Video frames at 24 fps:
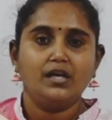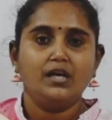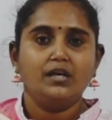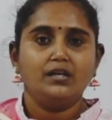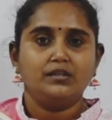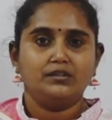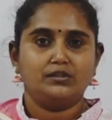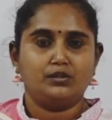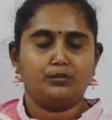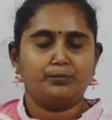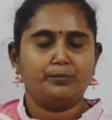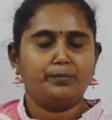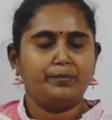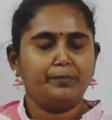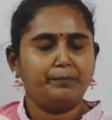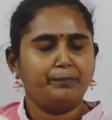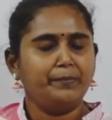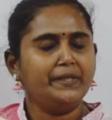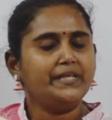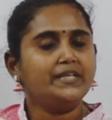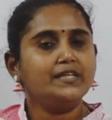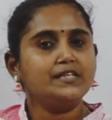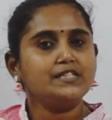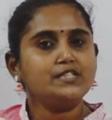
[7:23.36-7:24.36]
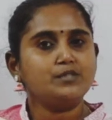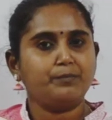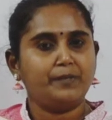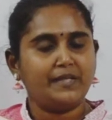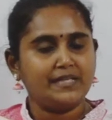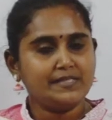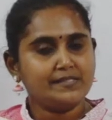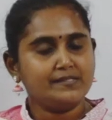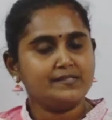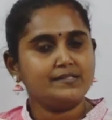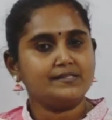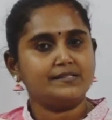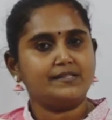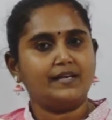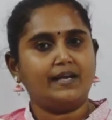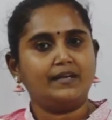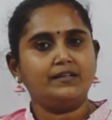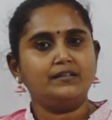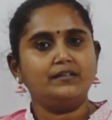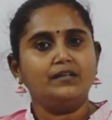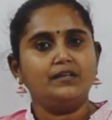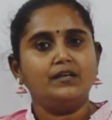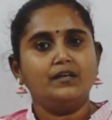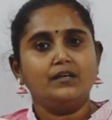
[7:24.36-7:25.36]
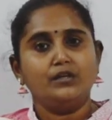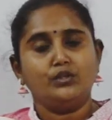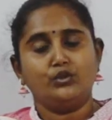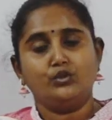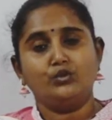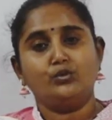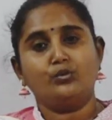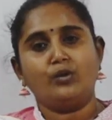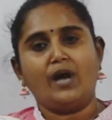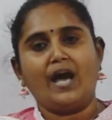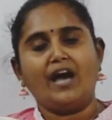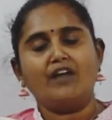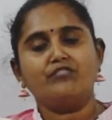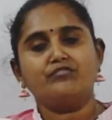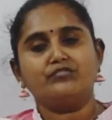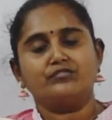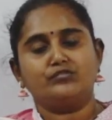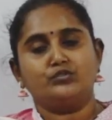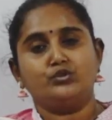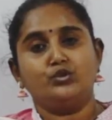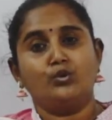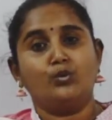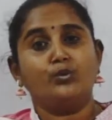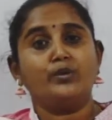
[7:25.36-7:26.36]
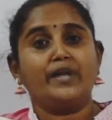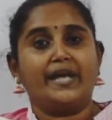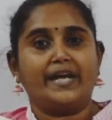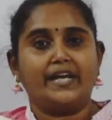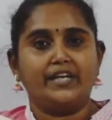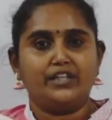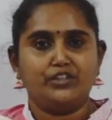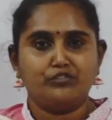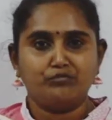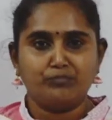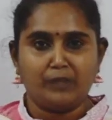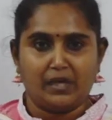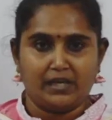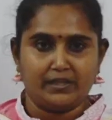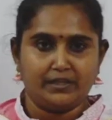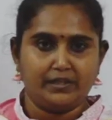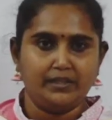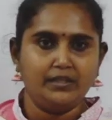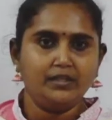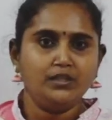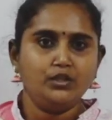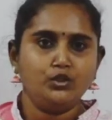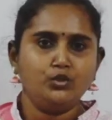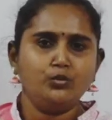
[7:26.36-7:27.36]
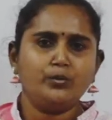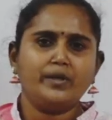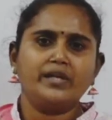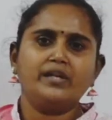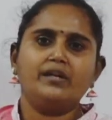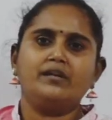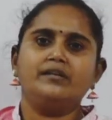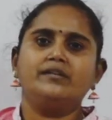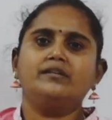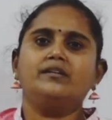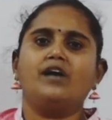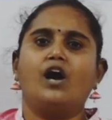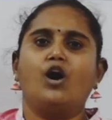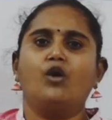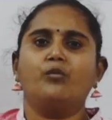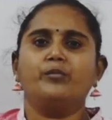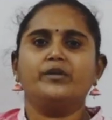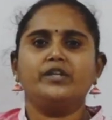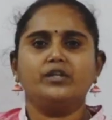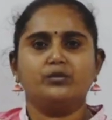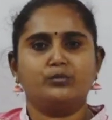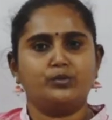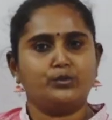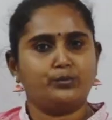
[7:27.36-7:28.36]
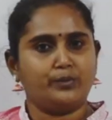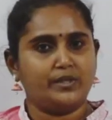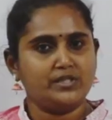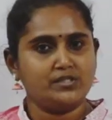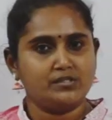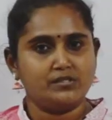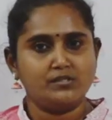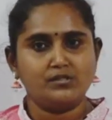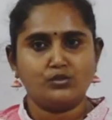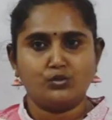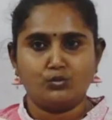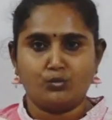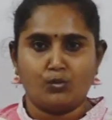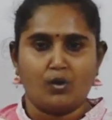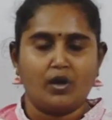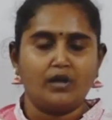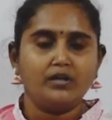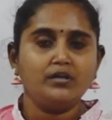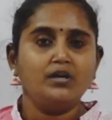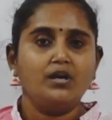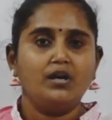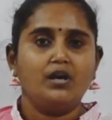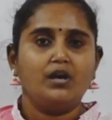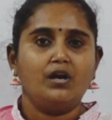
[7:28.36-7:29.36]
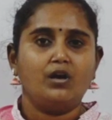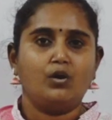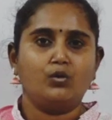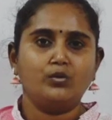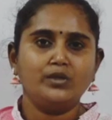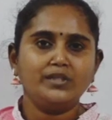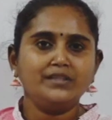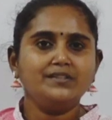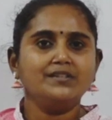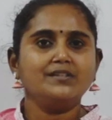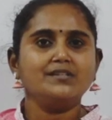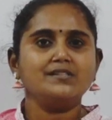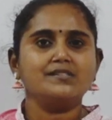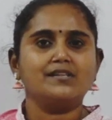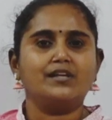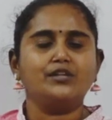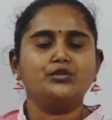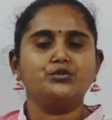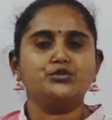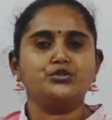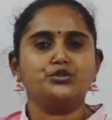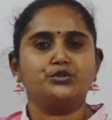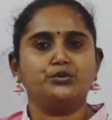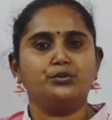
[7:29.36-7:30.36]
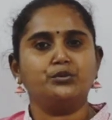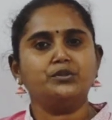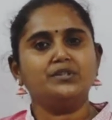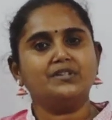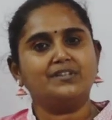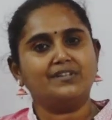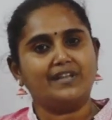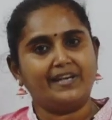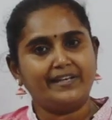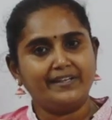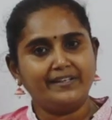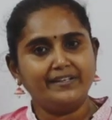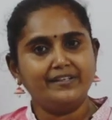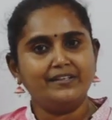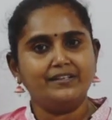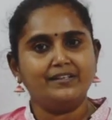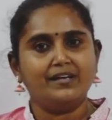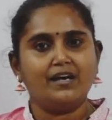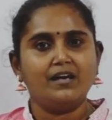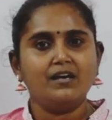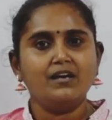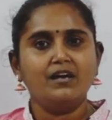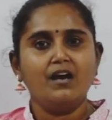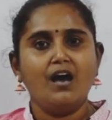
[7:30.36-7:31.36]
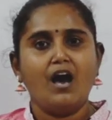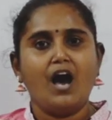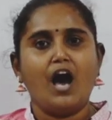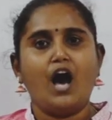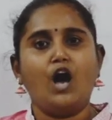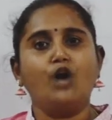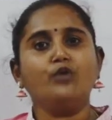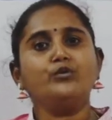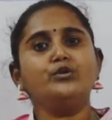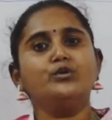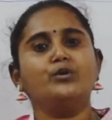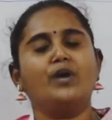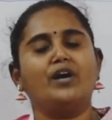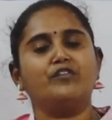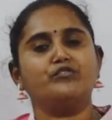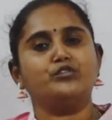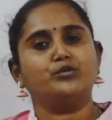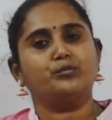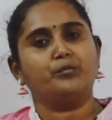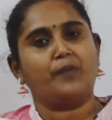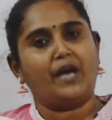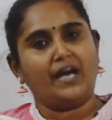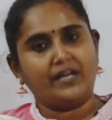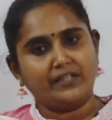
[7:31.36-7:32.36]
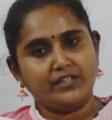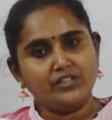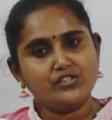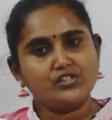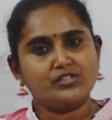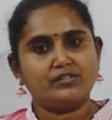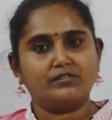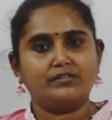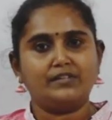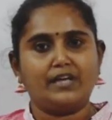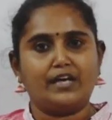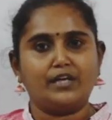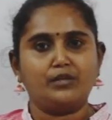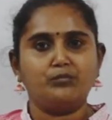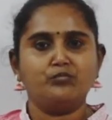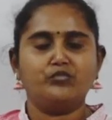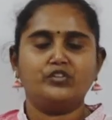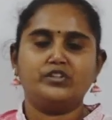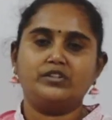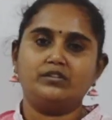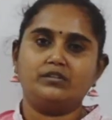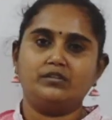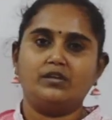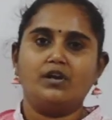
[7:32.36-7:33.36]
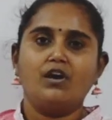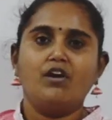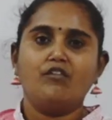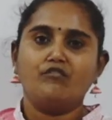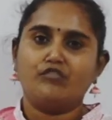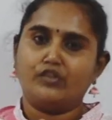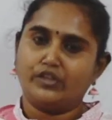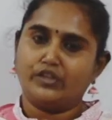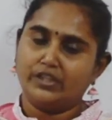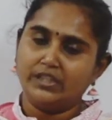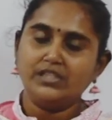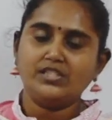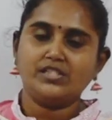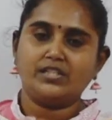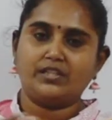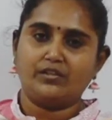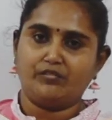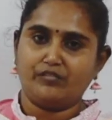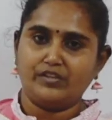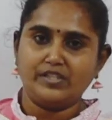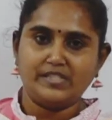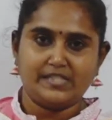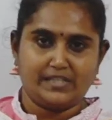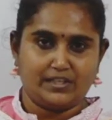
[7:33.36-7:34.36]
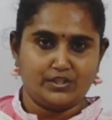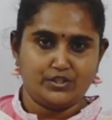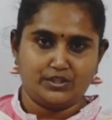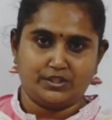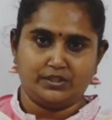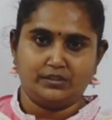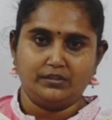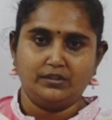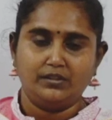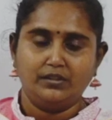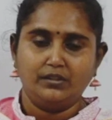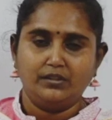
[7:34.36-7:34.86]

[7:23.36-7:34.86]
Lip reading: The biggest plus is that you have no negative marking. You can attend how many other questions you want. Only thing is that you should know the criteria, how you have to manage the time within for each and every section.